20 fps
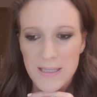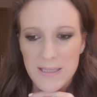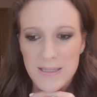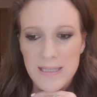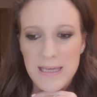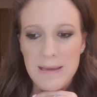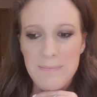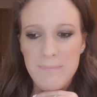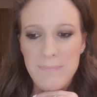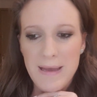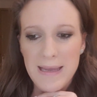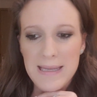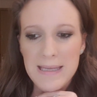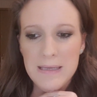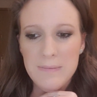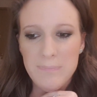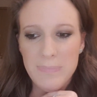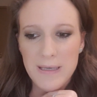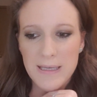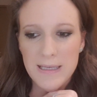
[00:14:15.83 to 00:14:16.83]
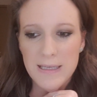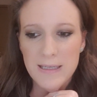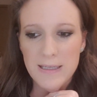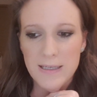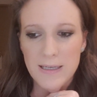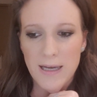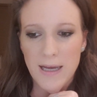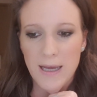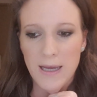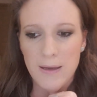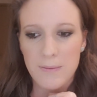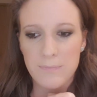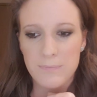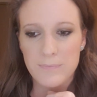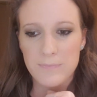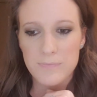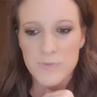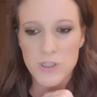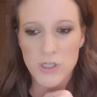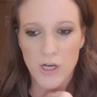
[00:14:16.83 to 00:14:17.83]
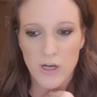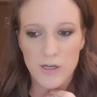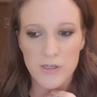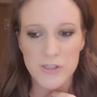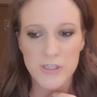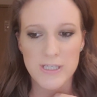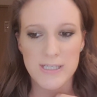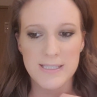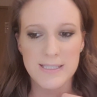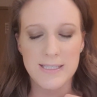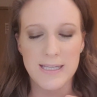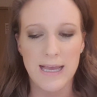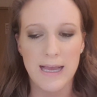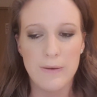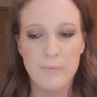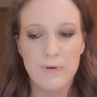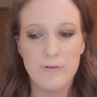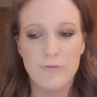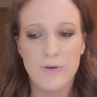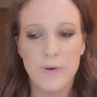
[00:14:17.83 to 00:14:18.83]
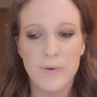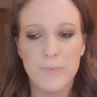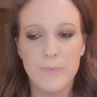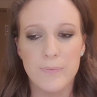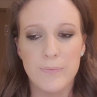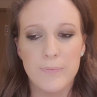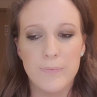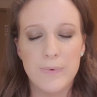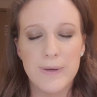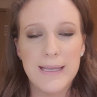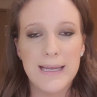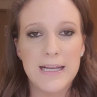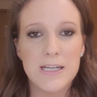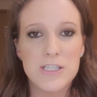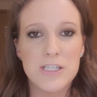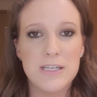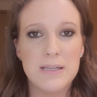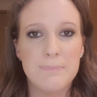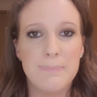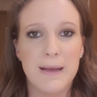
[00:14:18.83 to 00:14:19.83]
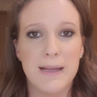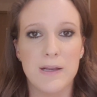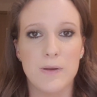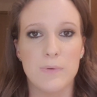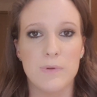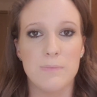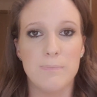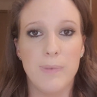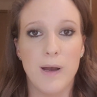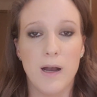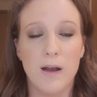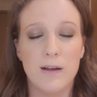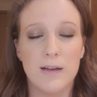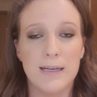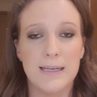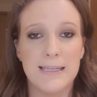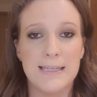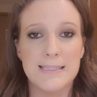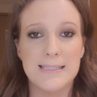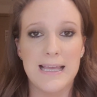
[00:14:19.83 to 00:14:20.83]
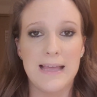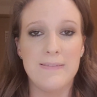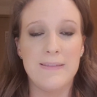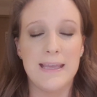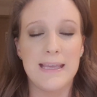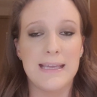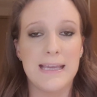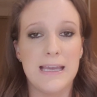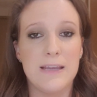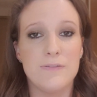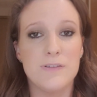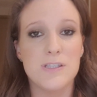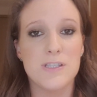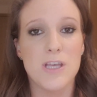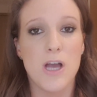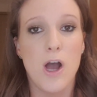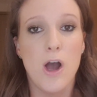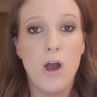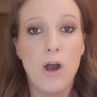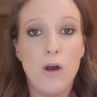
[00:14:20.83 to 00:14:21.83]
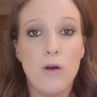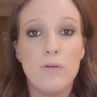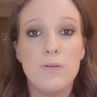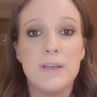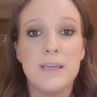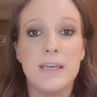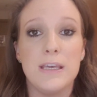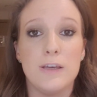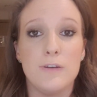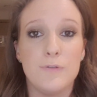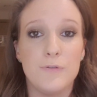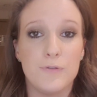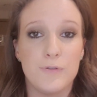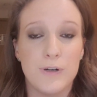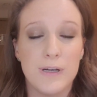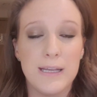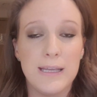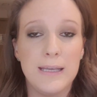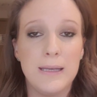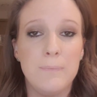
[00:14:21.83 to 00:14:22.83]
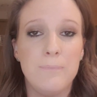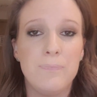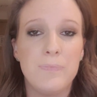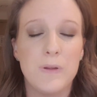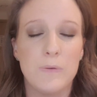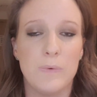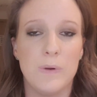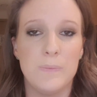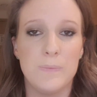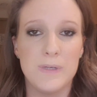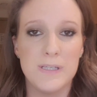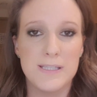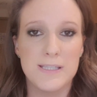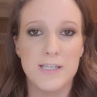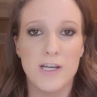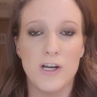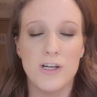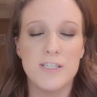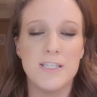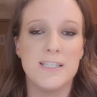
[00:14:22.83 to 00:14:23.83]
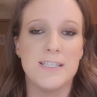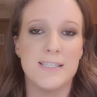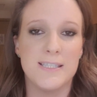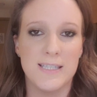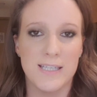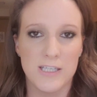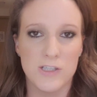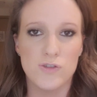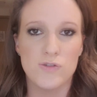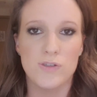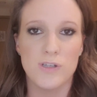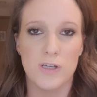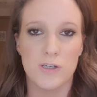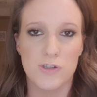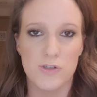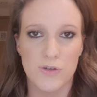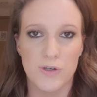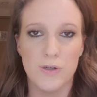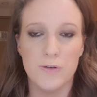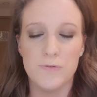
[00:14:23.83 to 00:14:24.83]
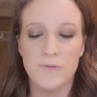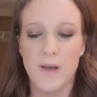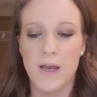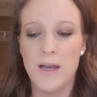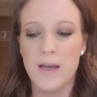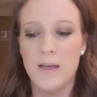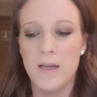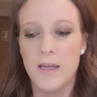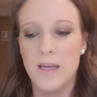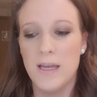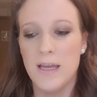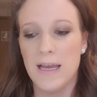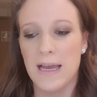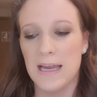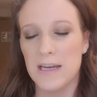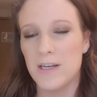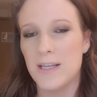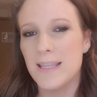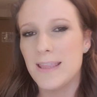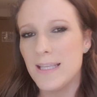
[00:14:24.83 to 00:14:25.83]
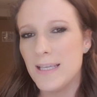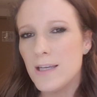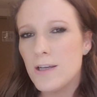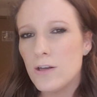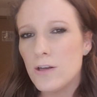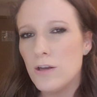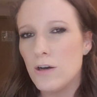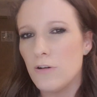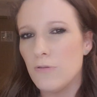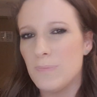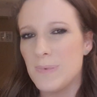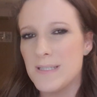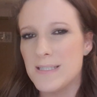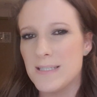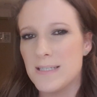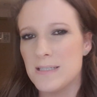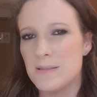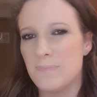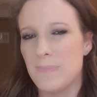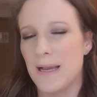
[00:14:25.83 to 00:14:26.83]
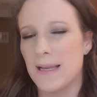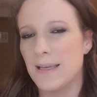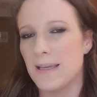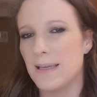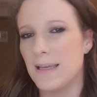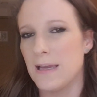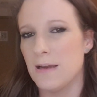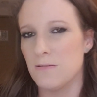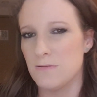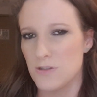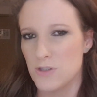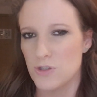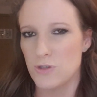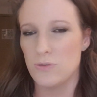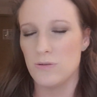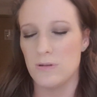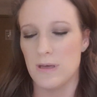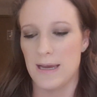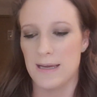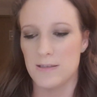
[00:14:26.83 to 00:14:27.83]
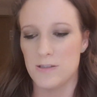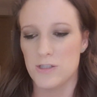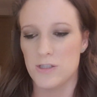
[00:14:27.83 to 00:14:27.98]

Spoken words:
There may be charges. However, we actually bank with Barclays and they gave us a whole year free when we started as an introductory offer. And I think a lot of business bank accounts do that.